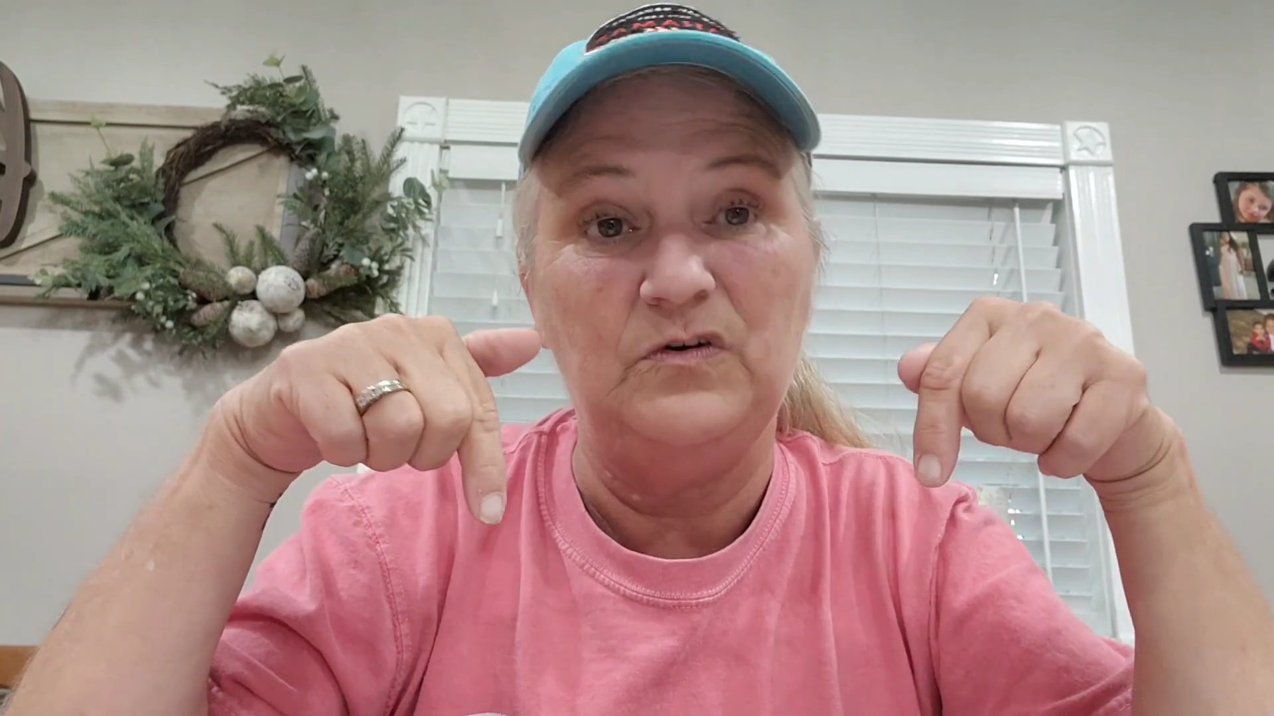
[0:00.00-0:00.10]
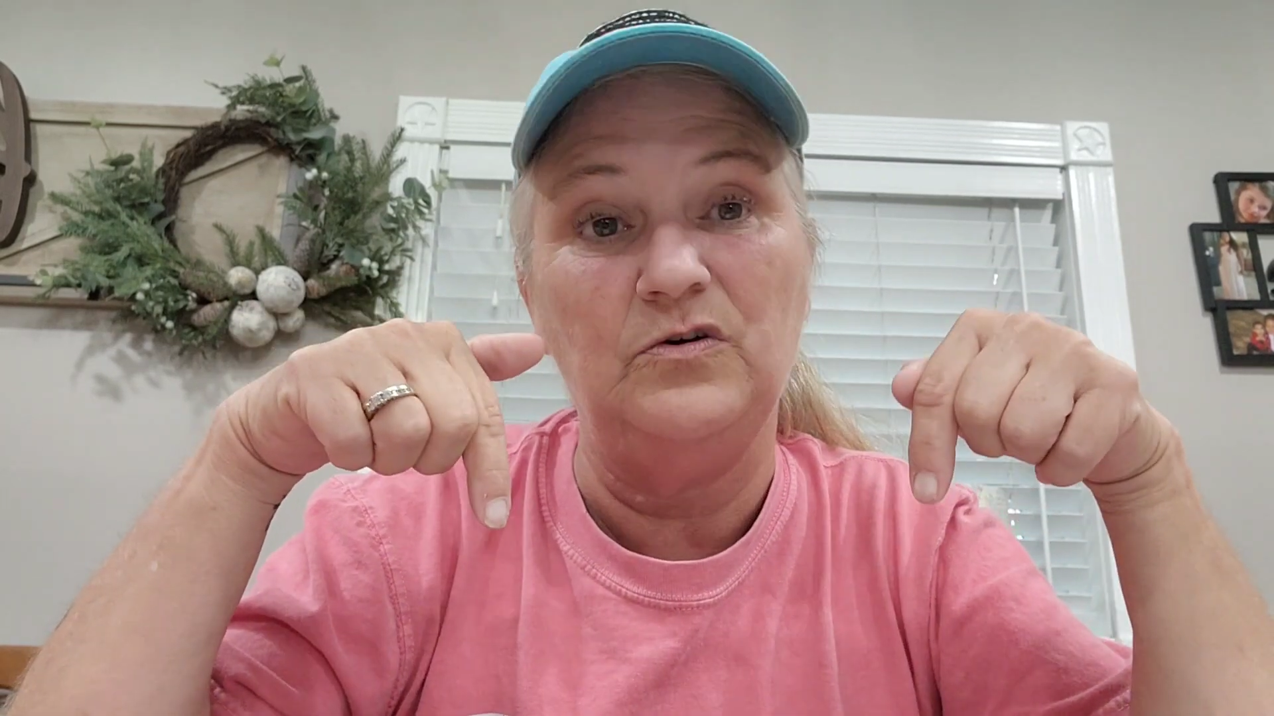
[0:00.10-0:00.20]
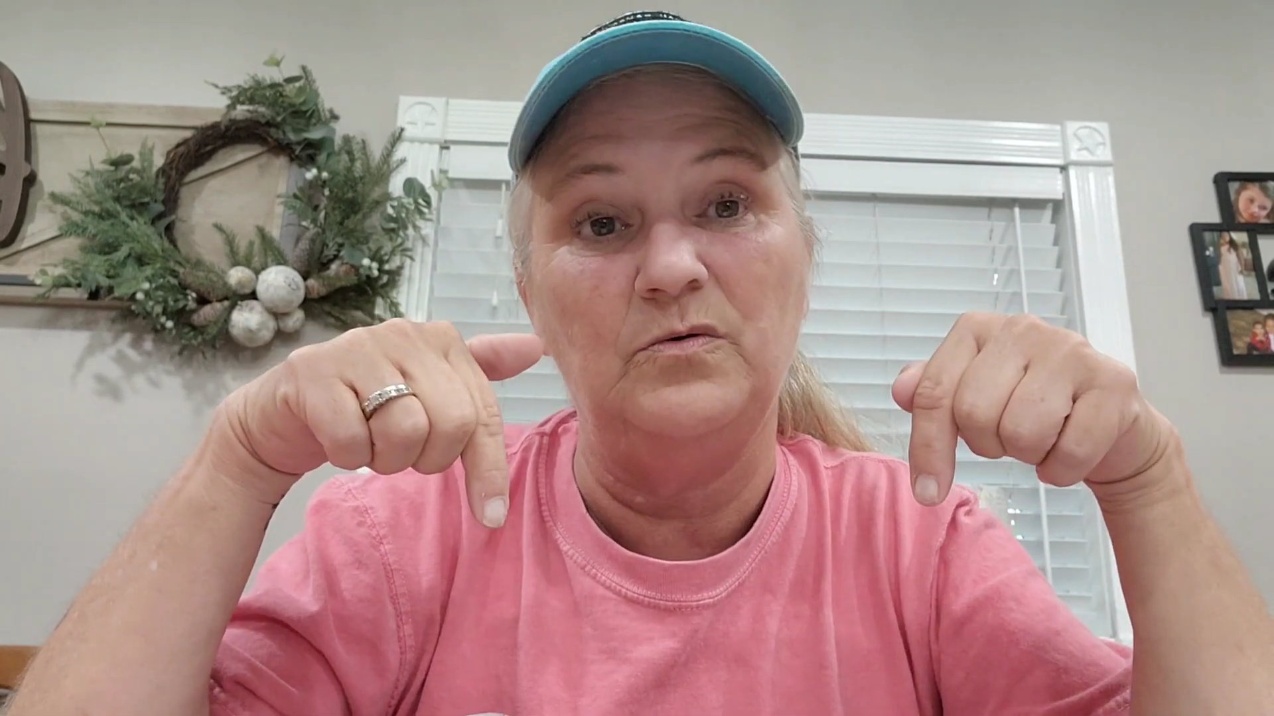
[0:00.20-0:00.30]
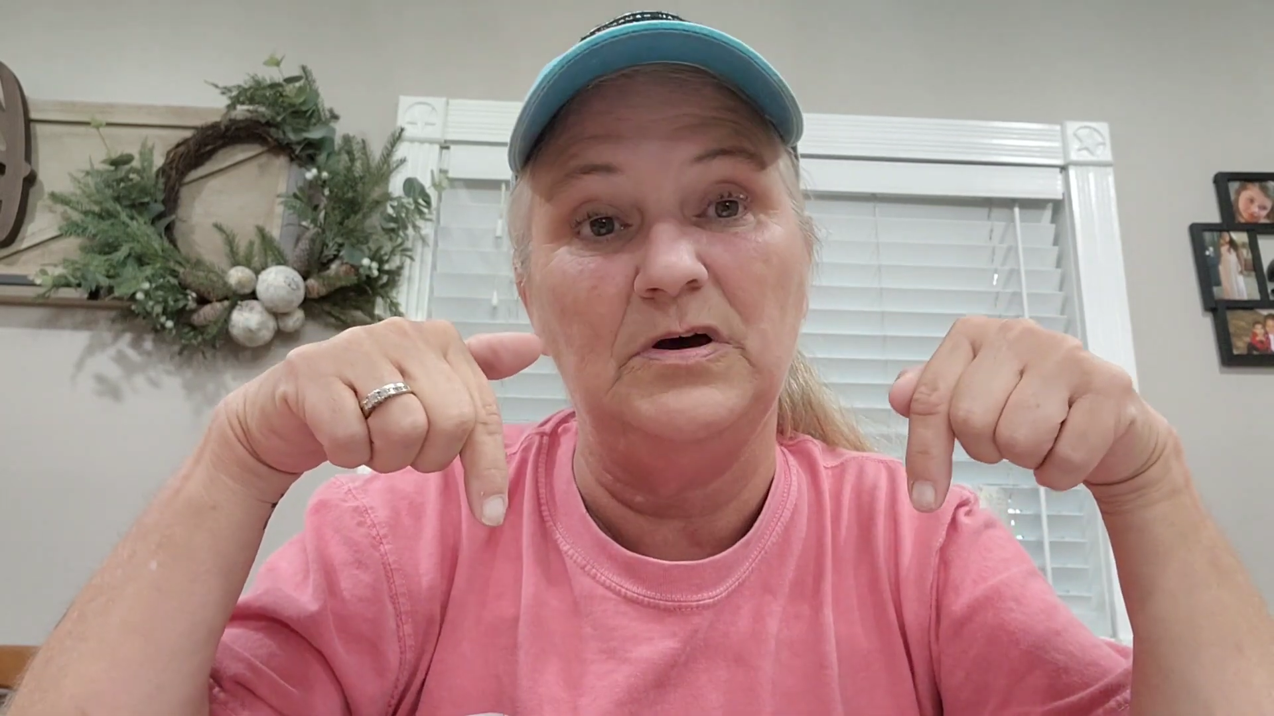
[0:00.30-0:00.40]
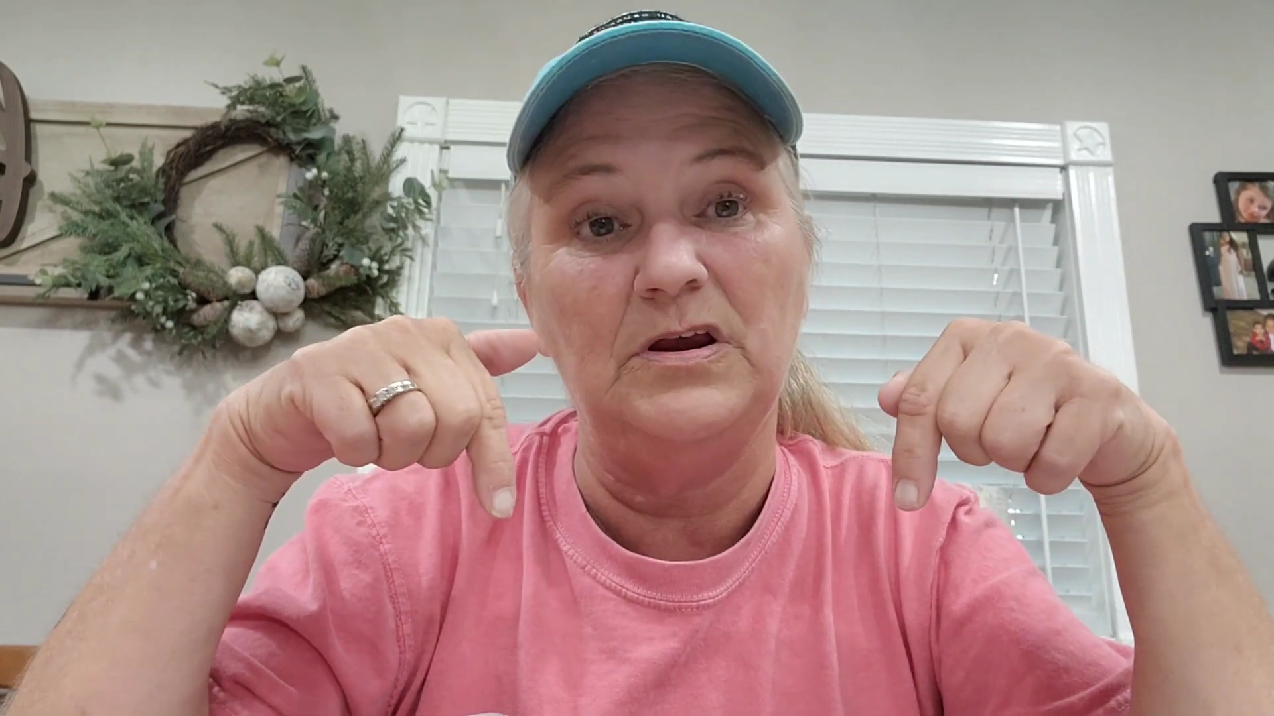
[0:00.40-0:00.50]

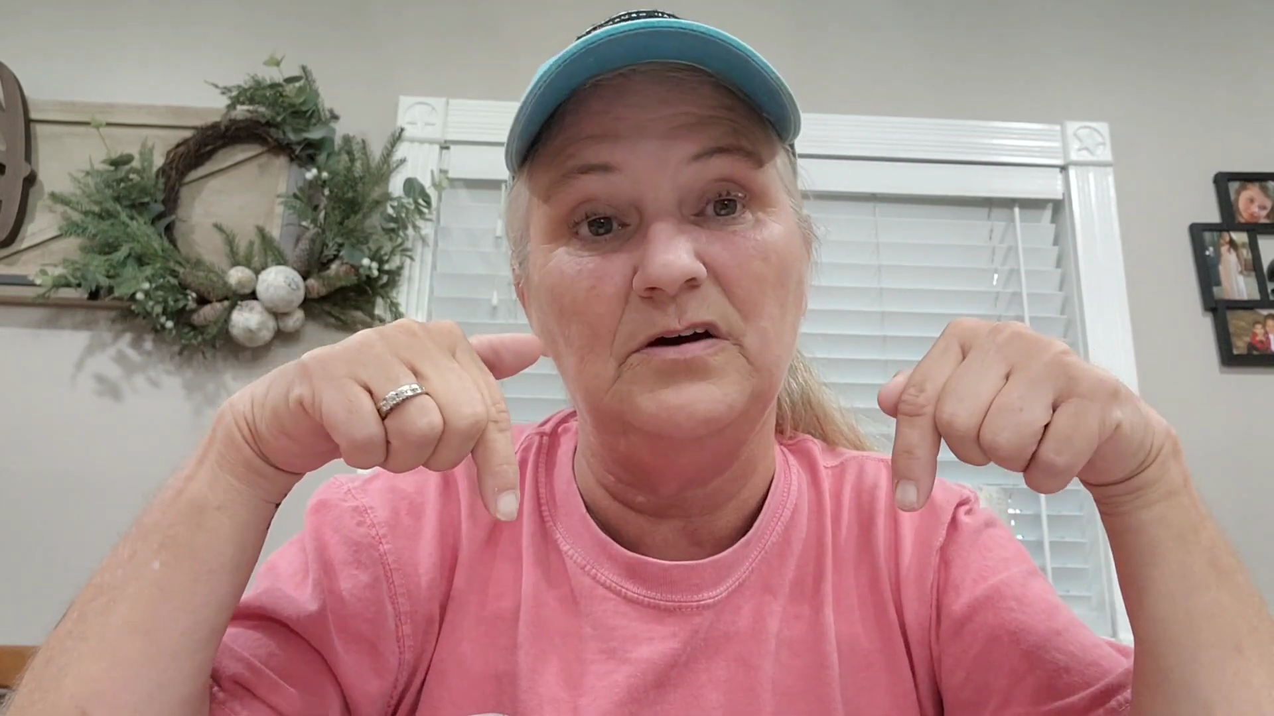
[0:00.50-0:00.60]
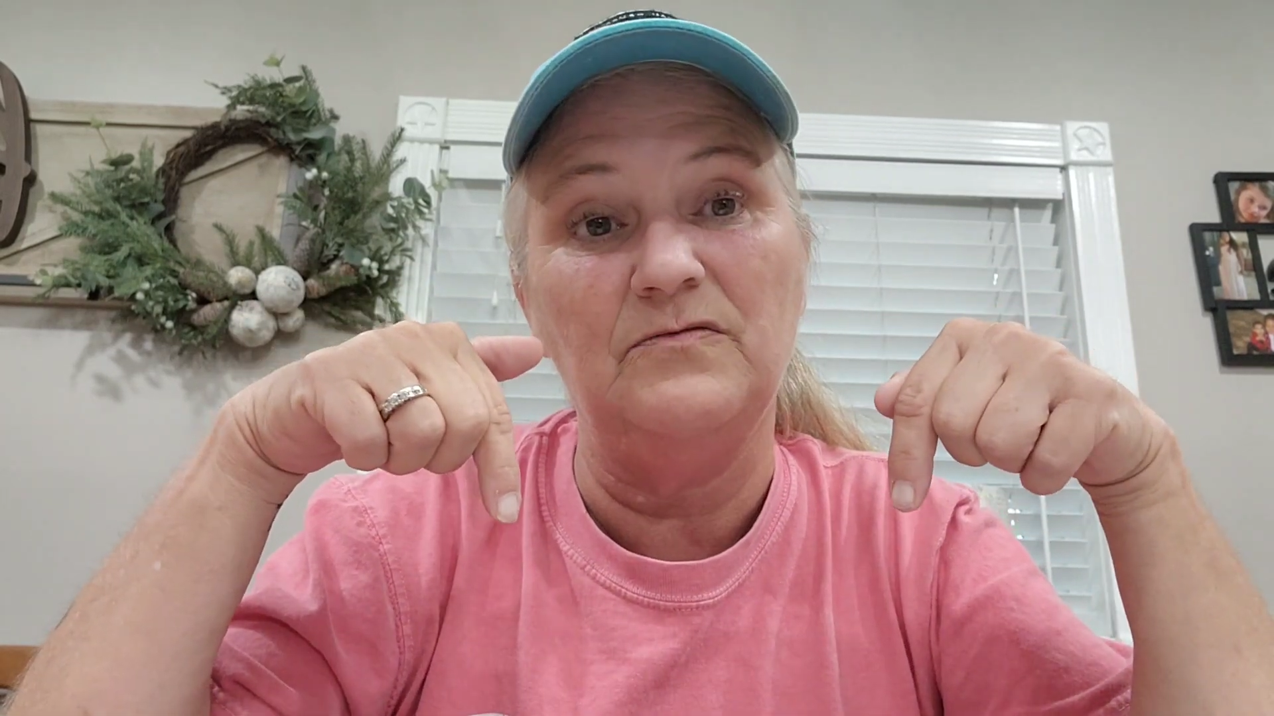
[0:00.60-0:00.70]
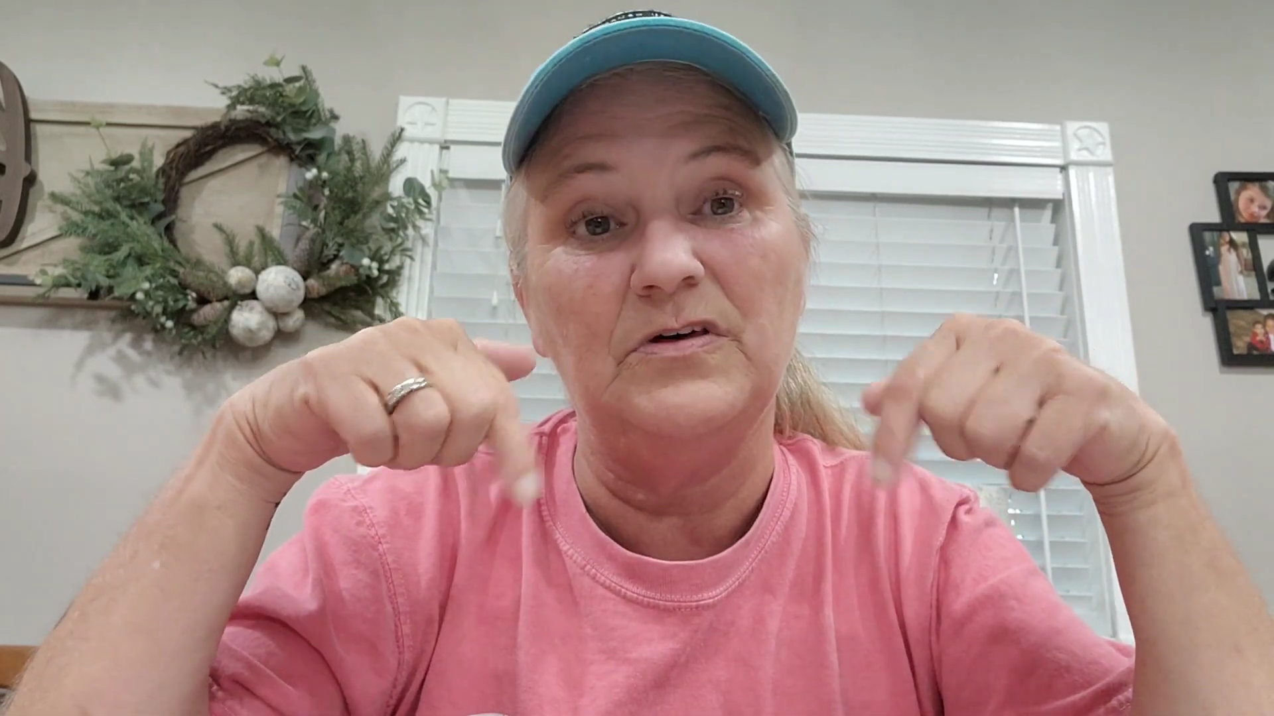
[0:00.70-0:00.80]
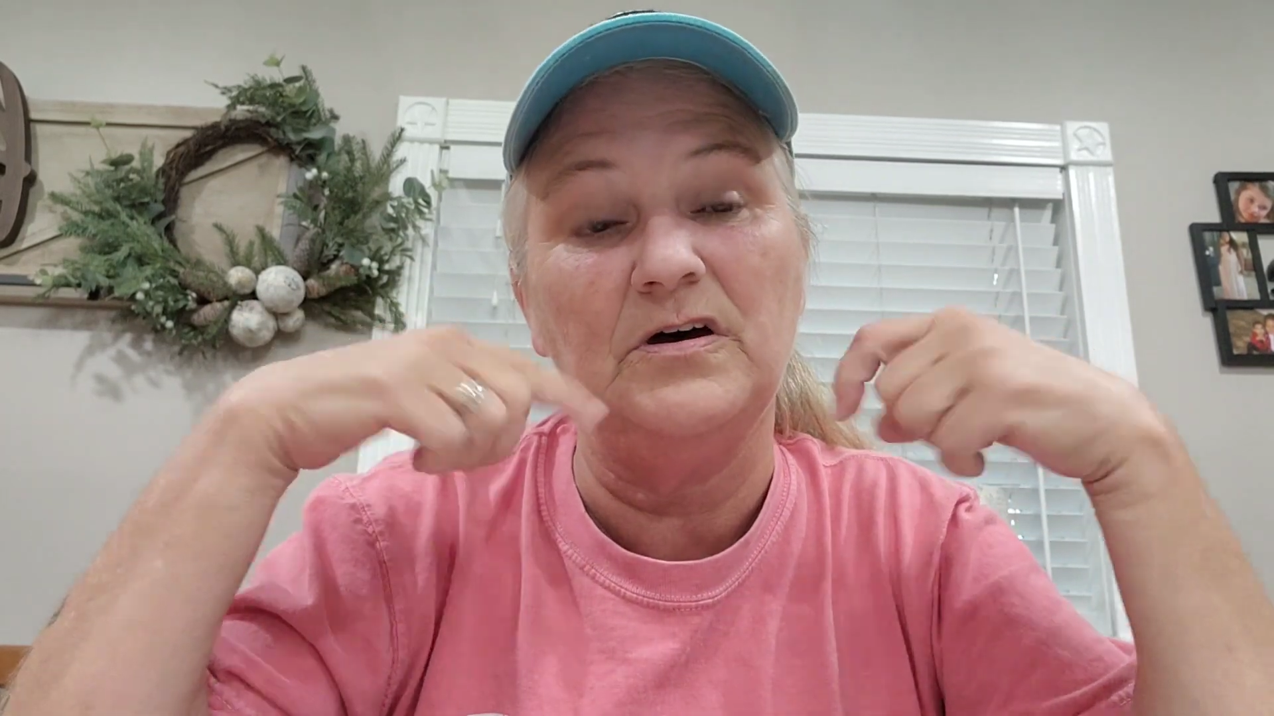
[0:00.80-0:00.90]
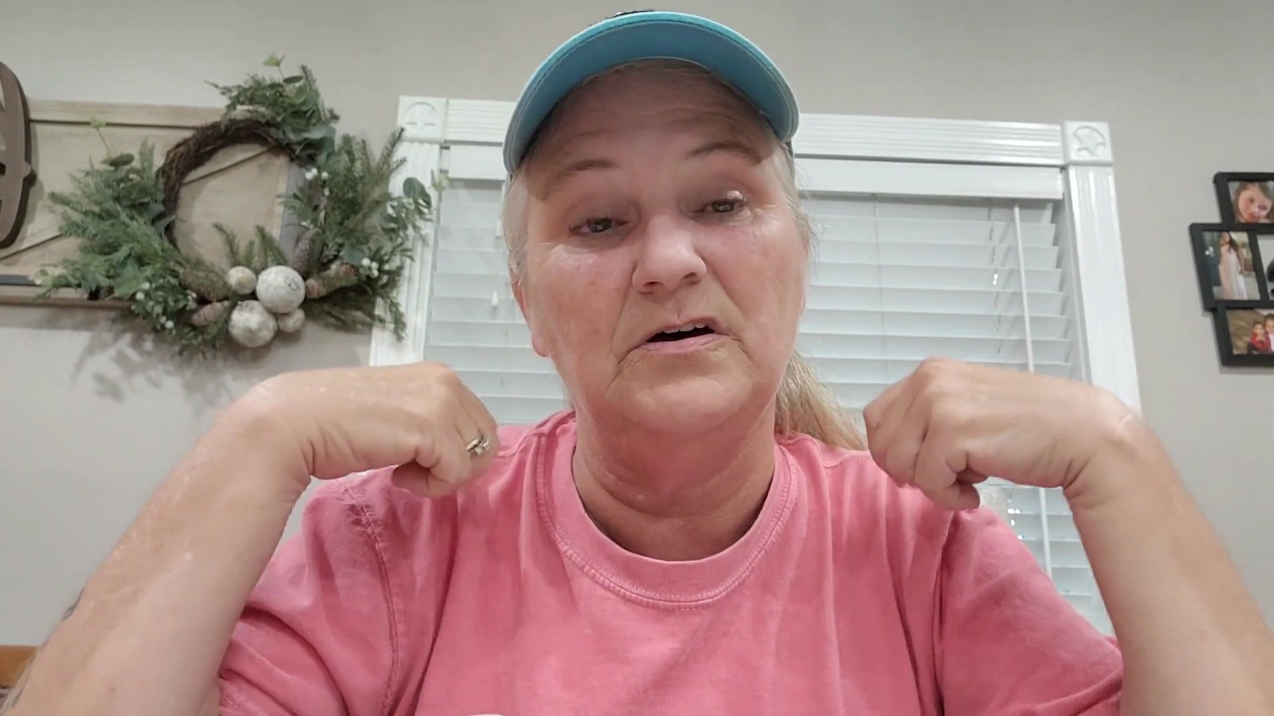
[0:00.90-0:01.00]
to any of
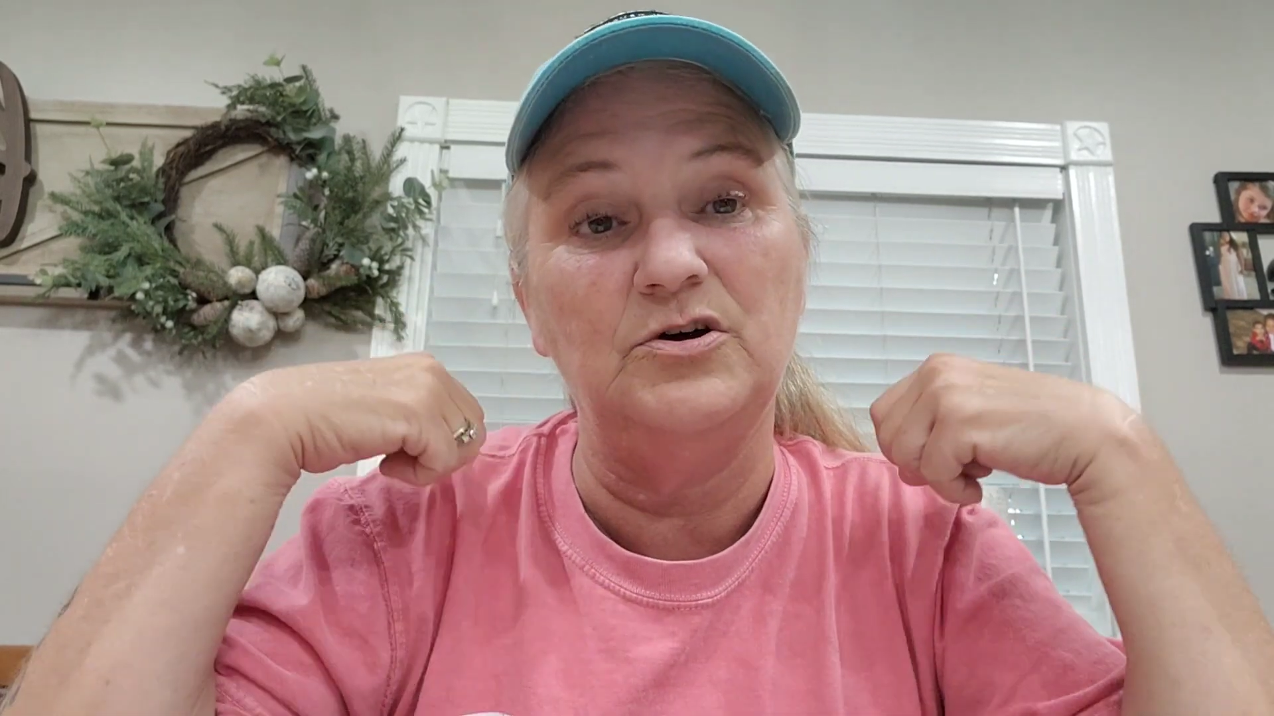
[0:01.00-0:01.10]
the